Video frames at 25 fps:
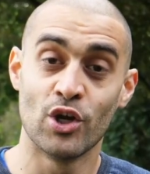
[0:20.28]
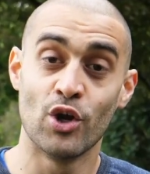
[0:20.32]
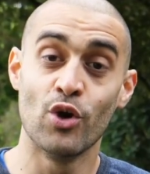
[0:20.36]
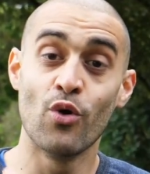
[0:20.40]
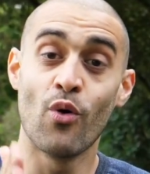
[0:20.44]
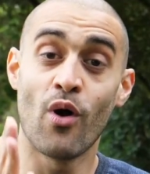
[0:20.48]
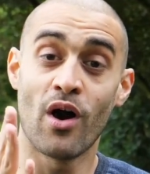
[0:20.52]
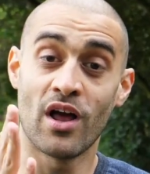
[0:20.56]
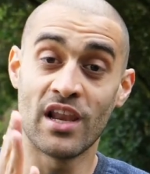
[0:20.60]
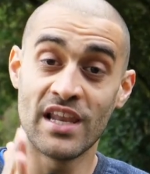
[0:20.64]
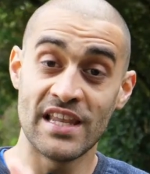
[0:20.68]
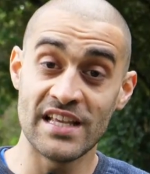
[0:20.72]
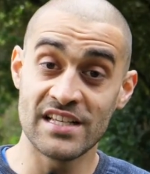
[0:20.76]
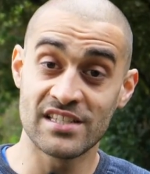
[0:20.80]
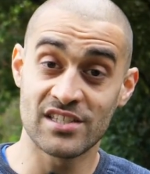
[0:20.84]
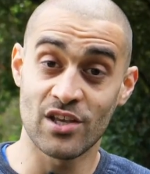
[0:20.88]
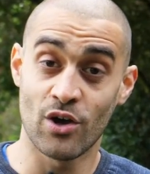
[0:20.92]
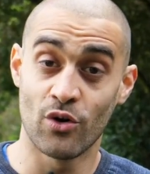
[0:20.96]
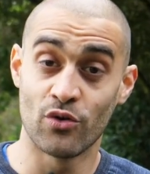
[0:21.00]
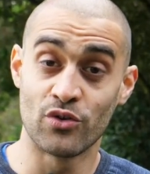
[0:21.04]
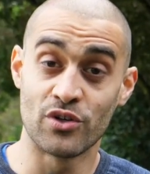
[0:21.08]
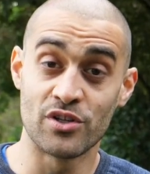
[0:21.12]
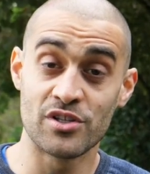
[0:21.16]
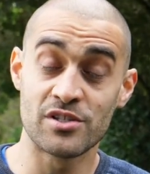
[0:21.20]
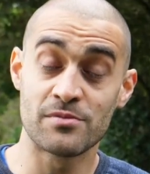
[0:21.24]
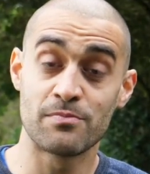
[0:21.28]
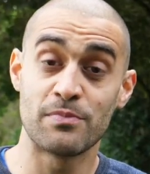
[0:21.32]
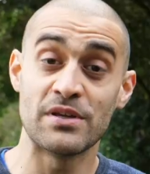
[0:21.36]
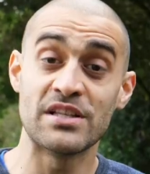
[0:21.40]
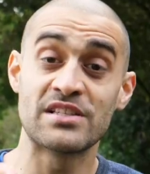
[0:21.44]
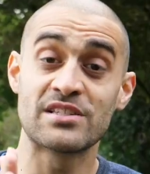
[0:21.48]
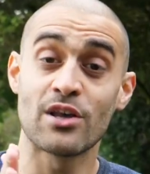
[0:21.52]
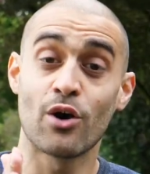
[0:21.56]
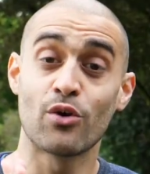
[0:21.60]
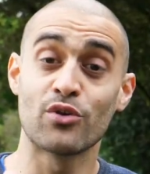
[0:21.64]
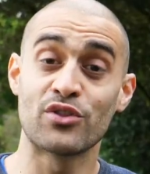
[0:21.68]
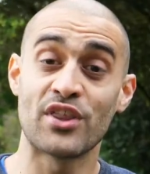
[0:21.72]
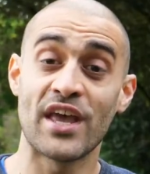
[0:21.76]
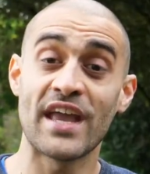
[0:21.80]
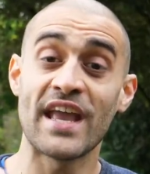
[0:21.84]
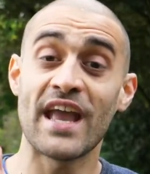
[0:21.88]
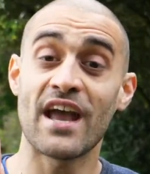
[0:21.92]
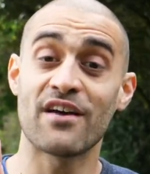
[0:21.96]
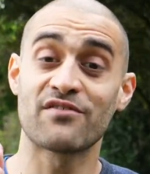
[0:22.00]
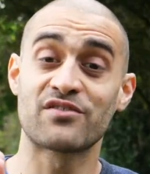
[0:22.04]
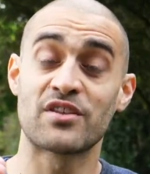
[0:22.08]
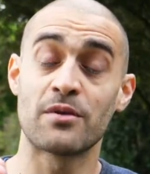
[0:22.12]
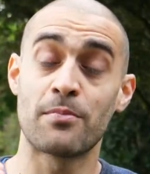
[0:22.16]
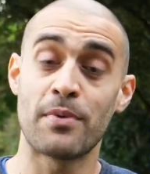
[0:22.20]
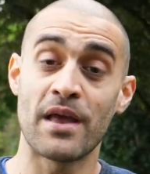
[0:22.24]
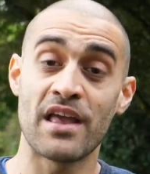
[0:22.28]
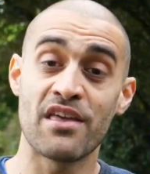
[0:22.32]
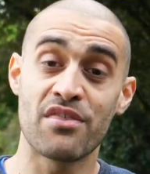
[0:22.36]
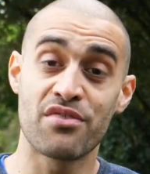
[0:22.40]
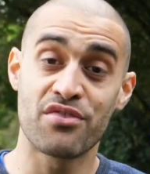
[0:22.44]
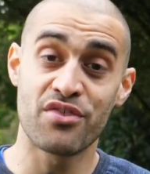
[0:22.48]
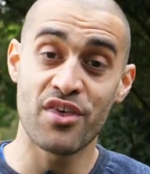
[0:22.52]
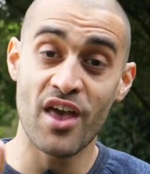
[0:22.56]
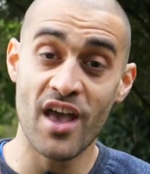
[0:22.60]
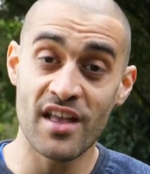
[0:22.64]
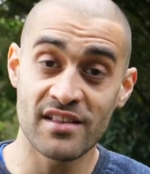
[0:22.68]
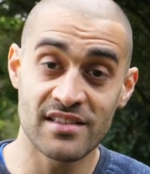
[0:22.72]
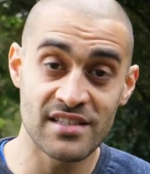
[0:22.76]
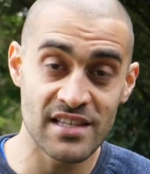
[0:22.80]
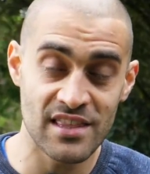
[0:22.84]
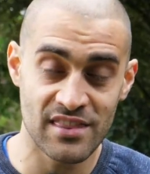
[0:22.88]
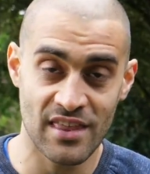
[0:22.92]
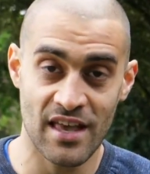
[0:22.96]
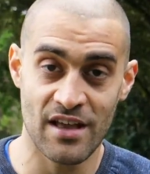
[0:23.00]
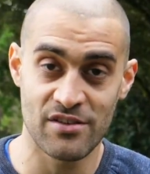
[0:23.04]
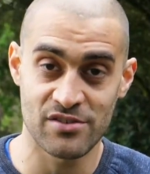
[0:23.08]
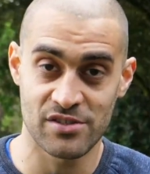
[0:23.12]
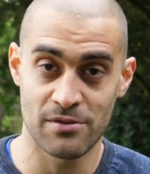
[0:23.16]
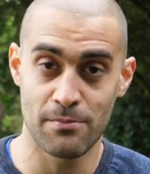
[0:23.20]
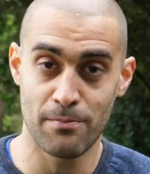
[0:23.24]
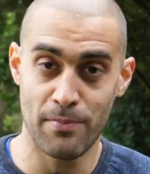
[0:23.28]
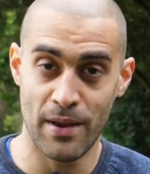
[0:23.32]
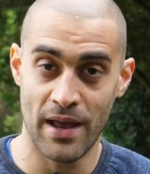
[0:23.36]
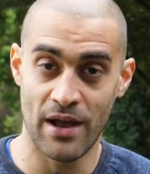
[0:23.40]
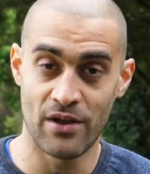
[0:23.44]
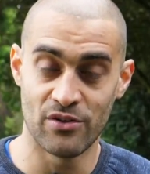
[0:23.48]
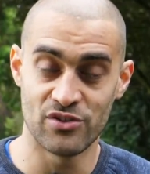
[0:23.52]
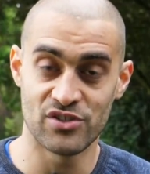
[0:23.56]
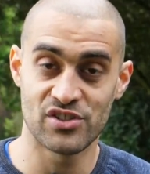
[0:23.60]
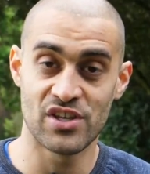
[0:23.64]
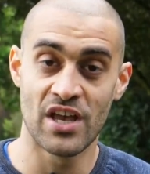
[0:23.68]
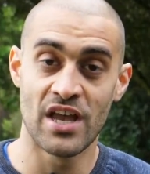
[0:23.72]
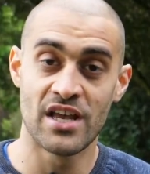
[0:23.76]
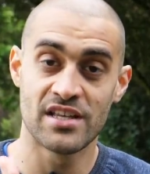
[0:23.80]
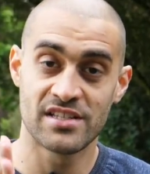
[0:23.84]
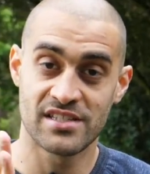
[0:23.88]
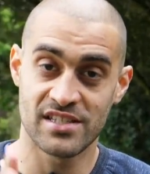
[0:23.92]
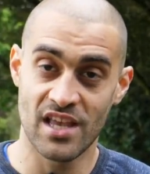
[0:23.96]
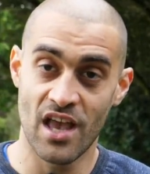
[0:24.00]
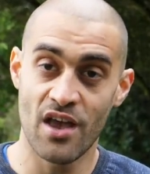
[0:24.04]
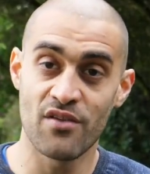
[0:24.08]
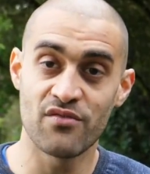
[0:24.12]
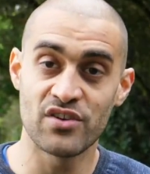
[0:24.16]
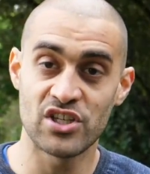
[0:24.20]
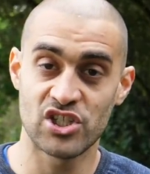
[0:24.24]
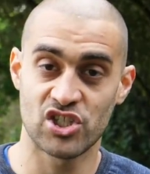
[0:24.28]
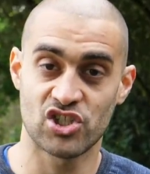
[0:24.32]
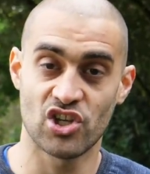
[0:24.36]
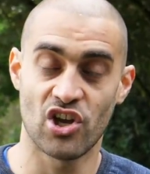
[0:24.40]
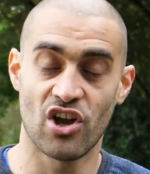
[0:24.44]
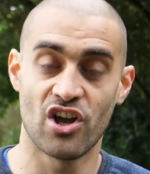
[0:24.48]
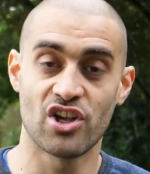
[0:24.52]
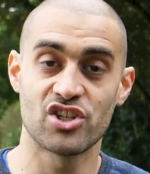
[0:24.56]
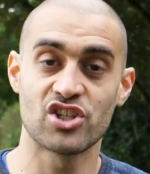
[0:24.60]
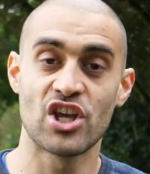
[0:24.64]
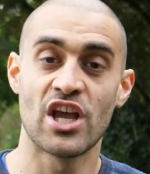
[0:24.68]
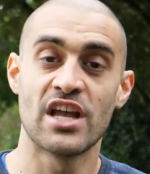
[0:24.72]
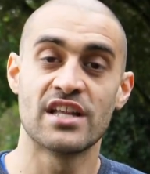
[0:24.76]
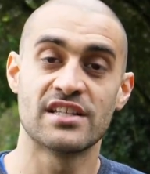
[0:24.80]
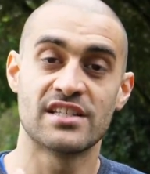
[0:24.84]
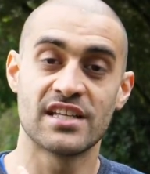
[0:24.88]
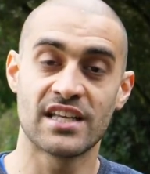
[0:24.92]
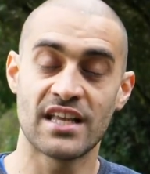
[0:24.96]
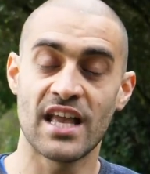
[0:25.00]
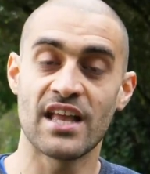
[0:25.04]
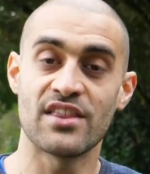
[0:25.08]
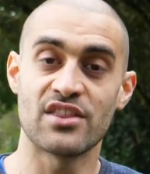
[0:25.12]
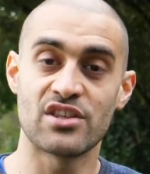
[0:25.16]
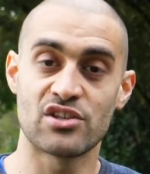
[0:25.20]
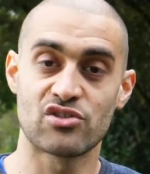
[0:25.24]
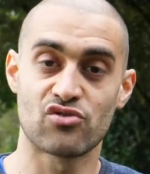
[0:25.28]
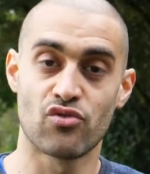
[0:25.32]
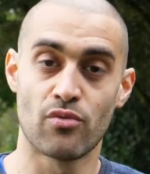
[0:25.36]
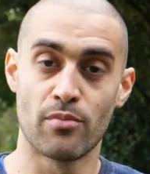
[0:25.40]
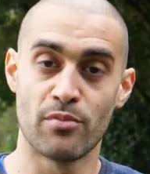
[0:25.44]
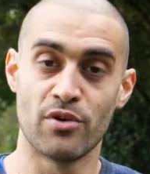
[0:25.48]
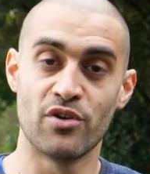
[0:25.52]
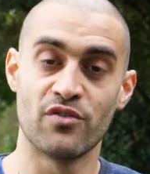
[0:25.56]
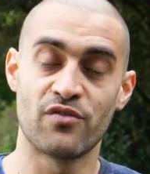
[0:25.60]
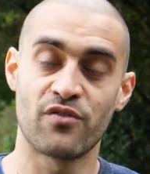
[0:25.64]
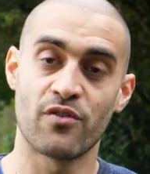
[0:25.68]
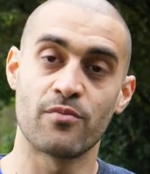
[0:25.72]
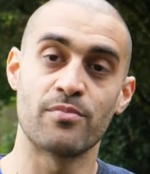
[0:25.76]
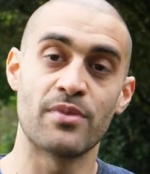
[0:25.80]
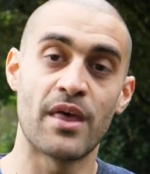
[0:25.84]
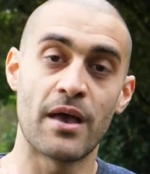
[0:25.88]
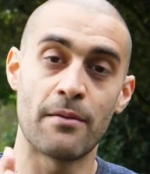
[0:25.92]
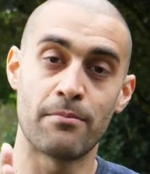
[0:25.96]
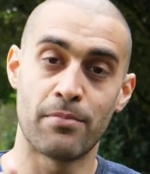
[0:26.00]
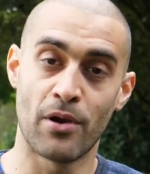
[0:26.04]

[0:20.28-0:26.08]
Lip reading: who are leaseholders be told they have to pay £30,000 service charge to get this removed from their